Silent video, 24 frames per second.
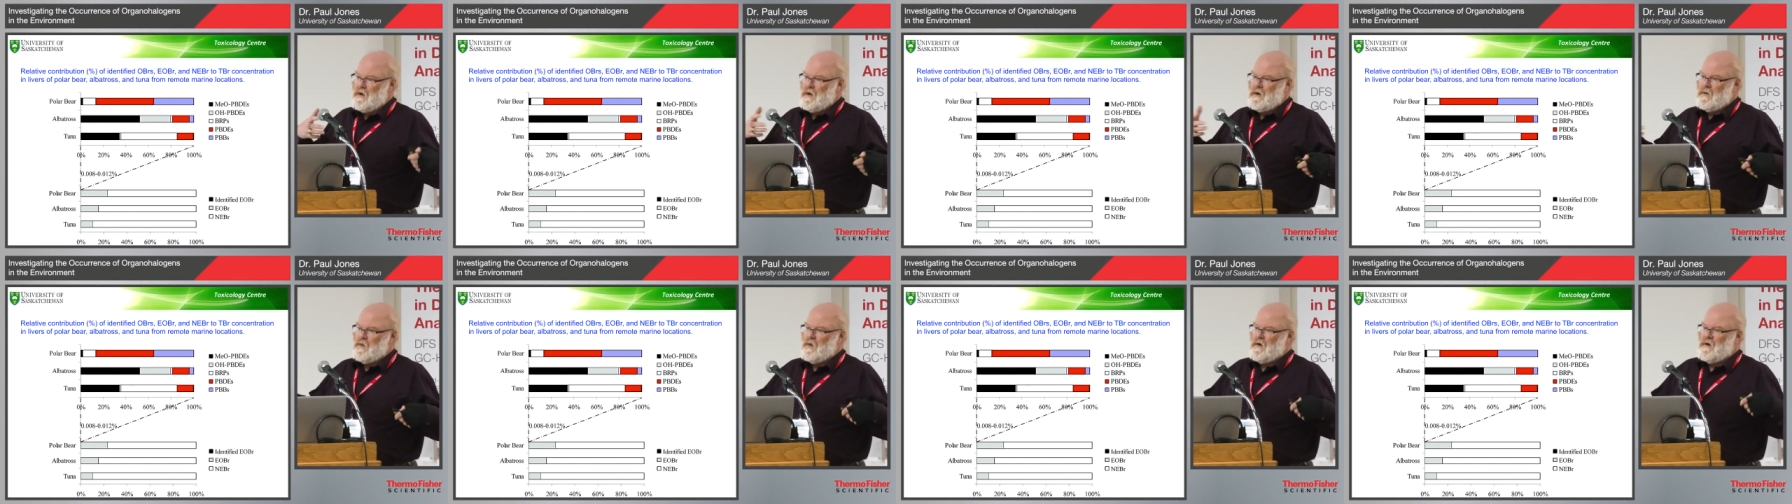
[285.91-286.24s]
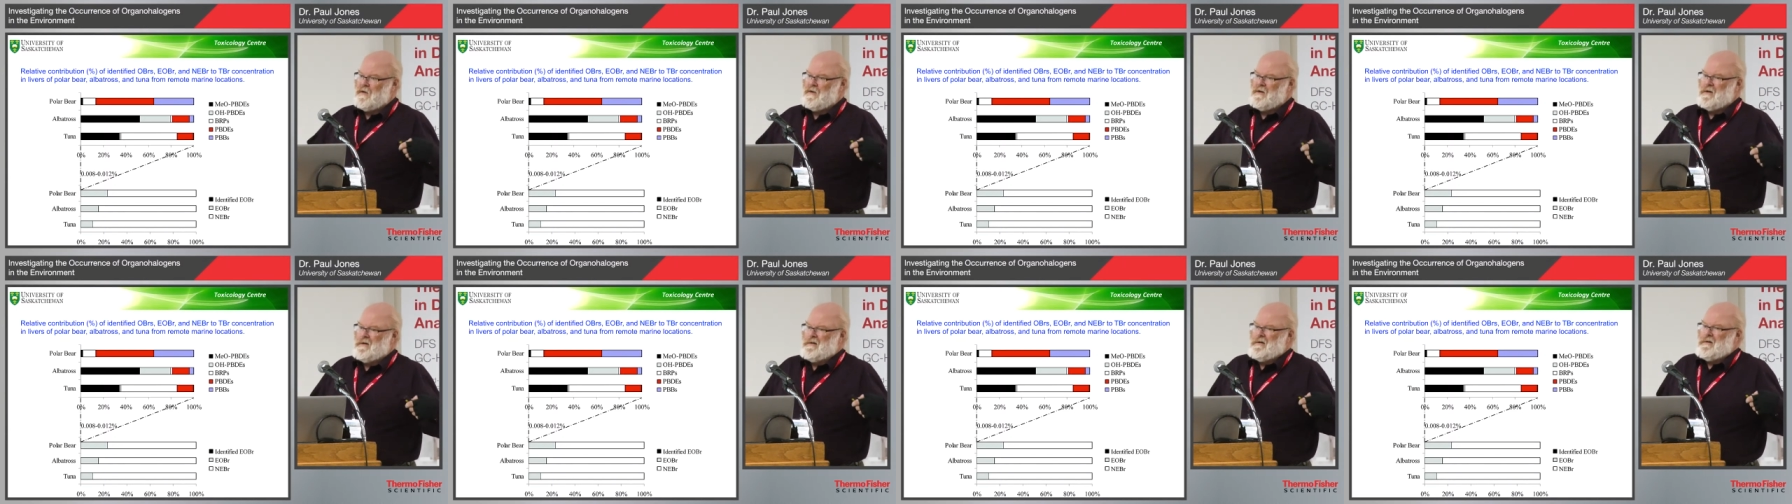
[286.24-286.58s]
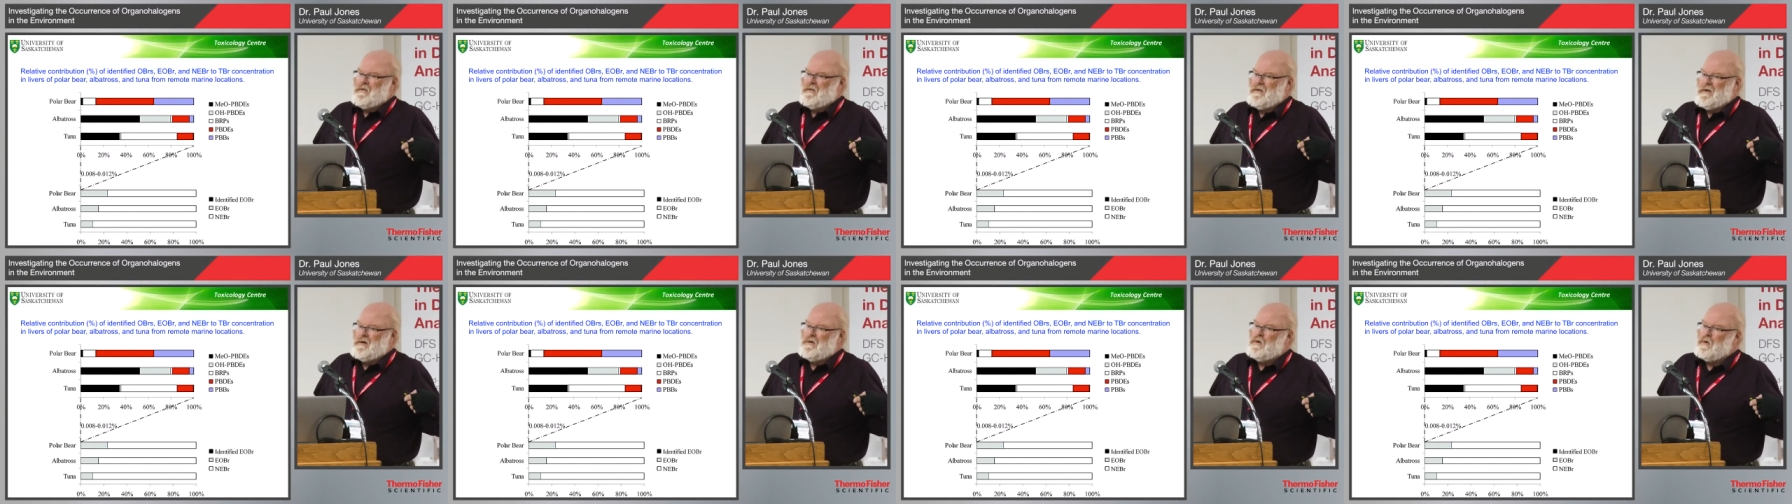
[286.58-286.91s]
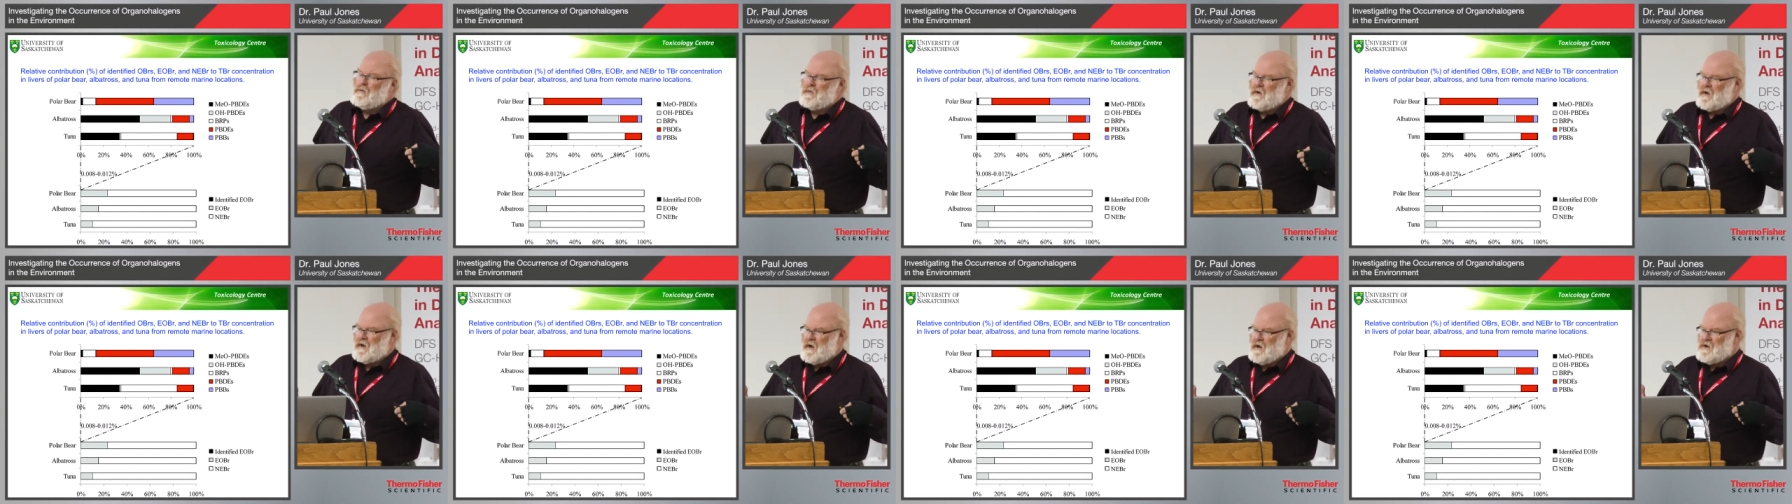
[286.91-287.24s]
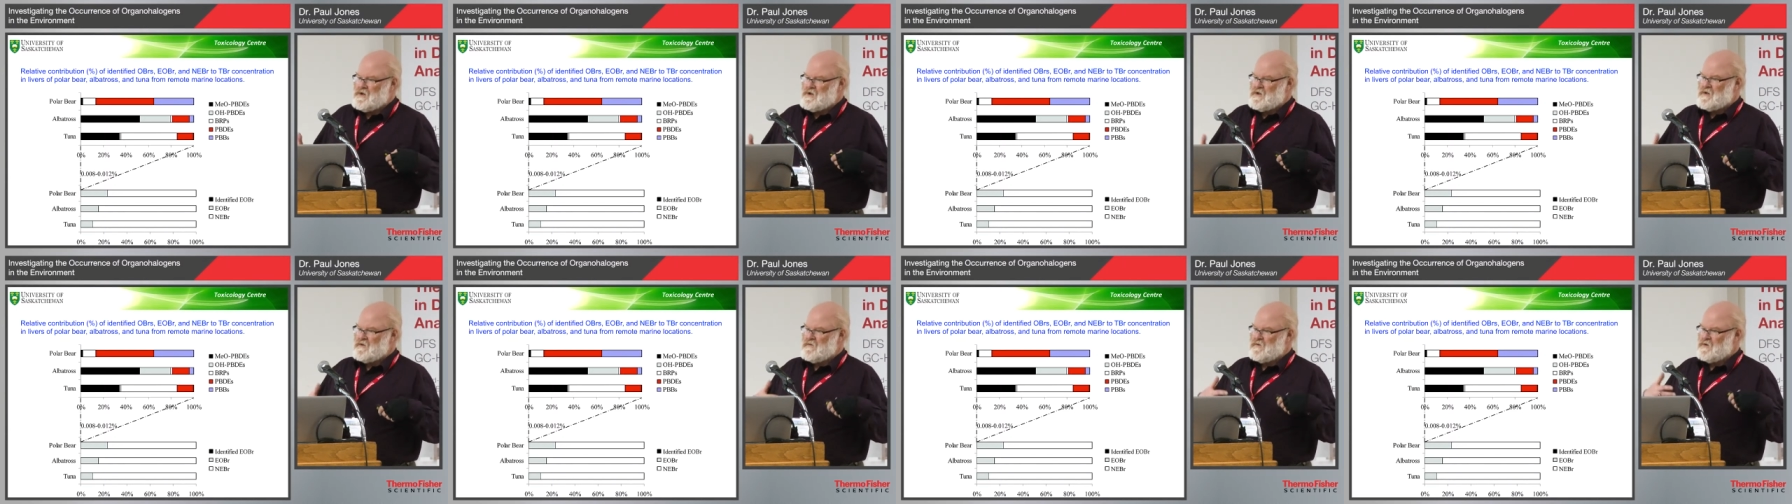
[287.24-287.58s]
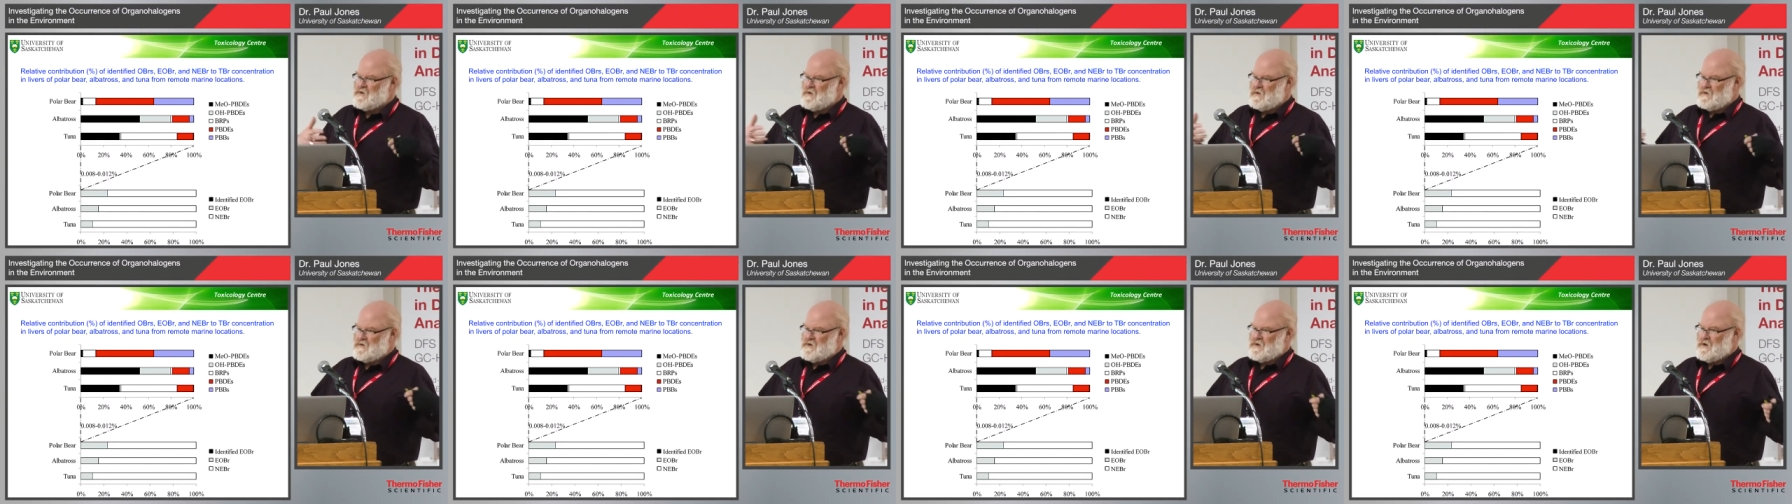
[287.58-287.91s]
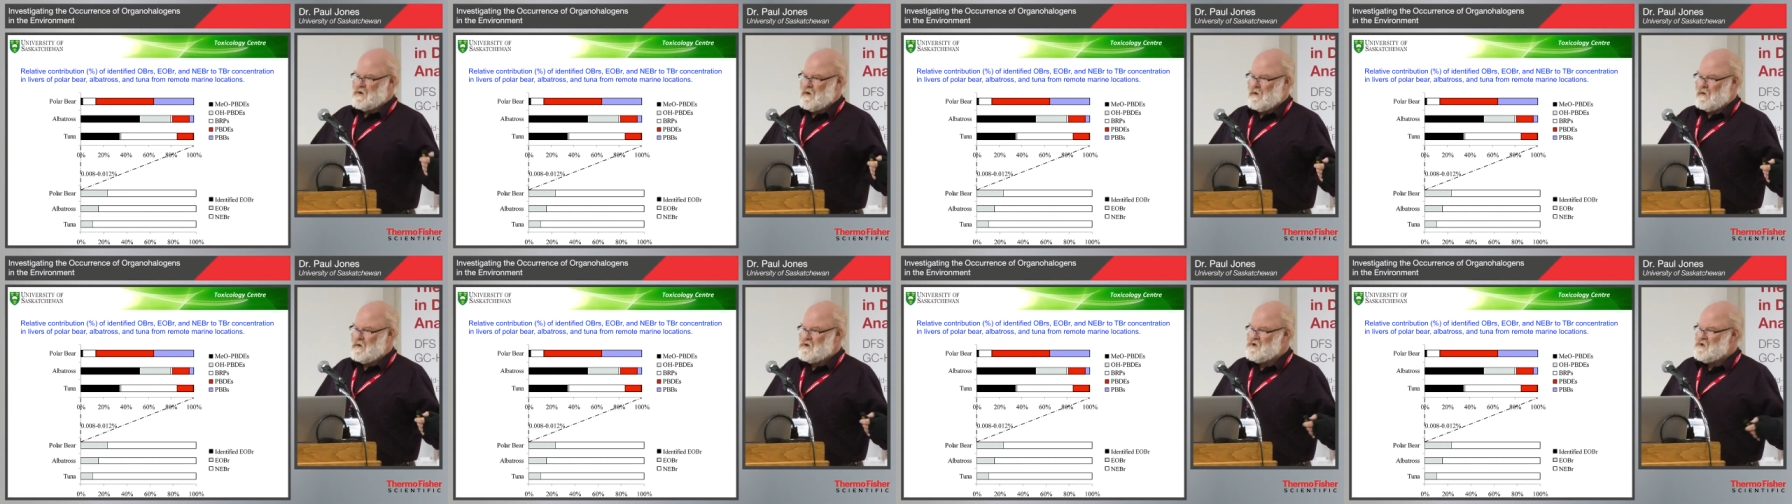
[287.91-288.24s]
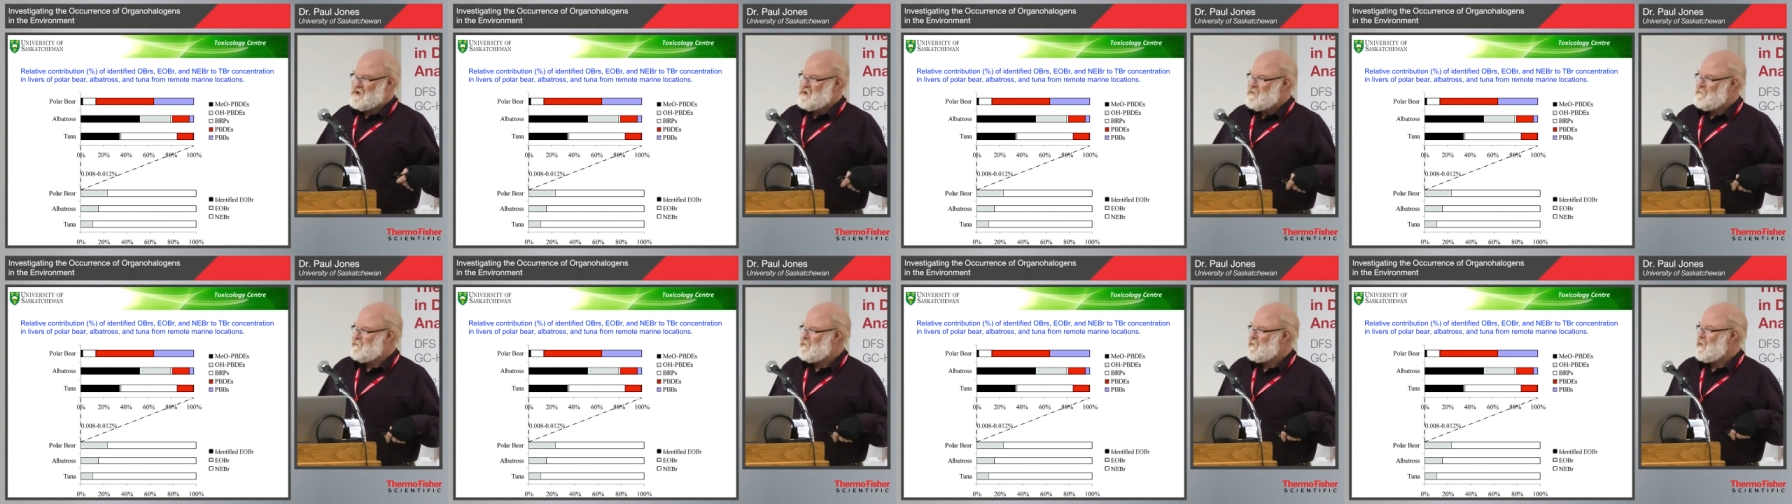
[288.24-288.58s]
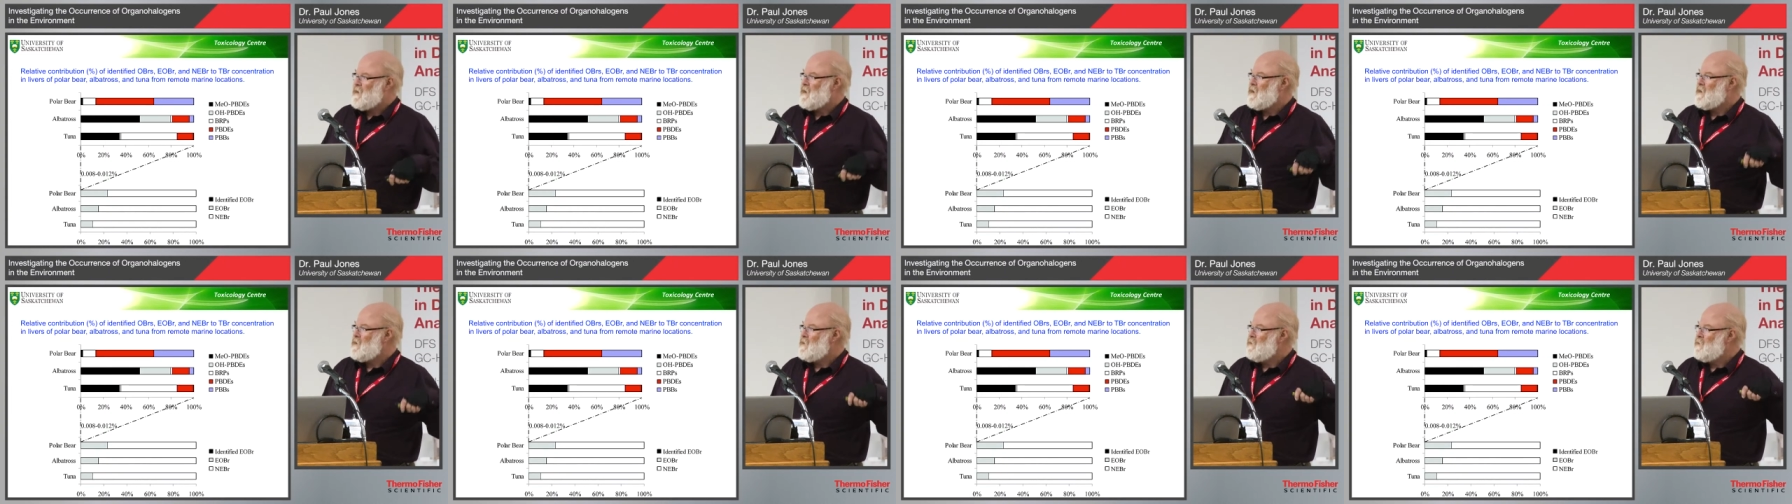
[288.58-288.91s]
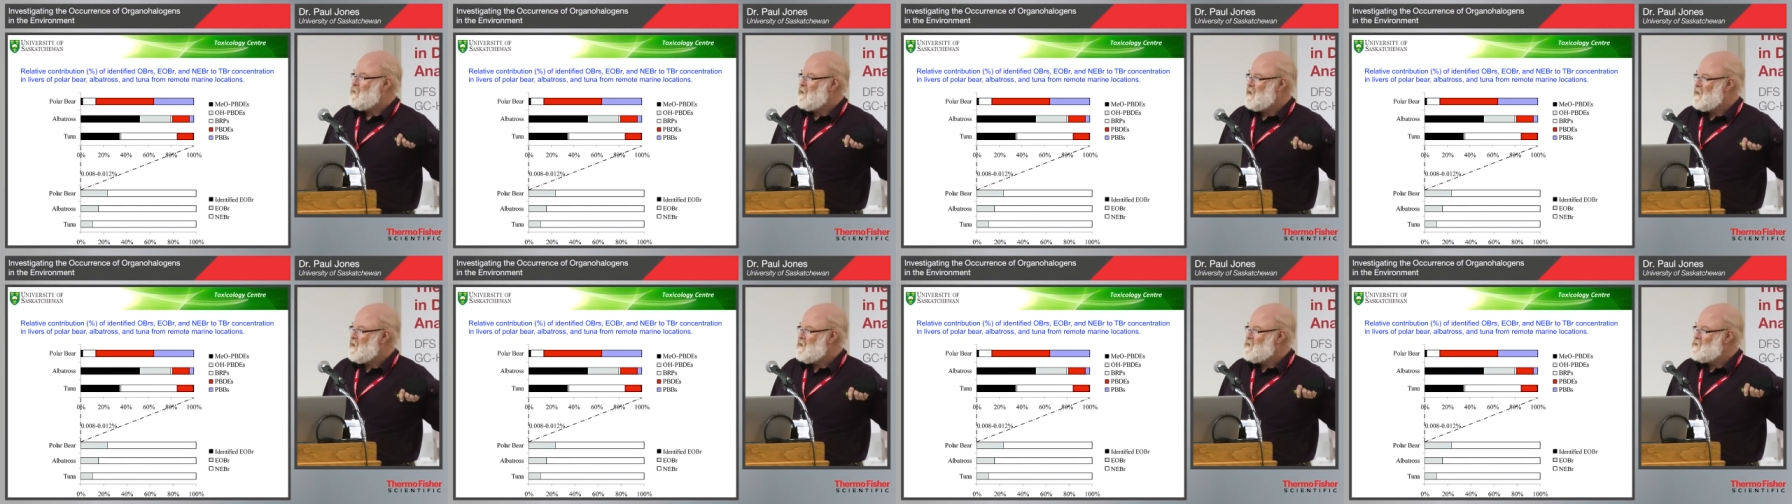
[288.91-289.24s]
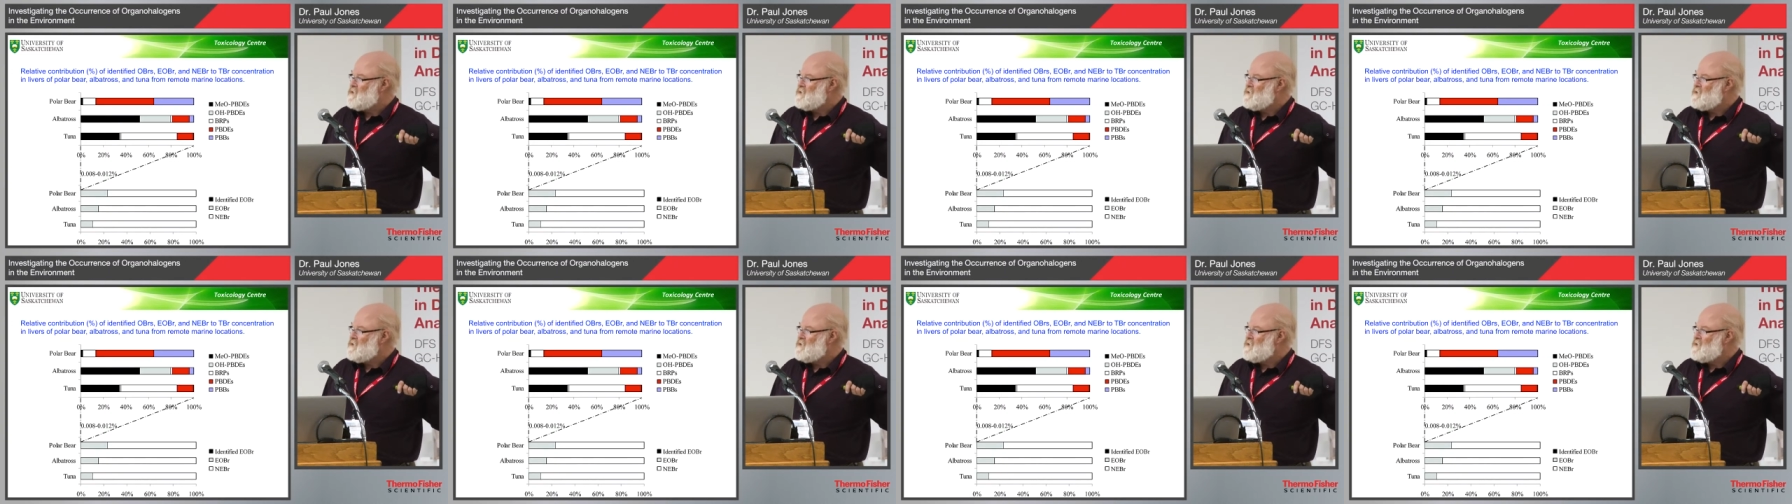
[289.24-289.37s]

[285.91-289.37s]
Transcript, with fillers: And what are their, their implications for toxicology uh, compared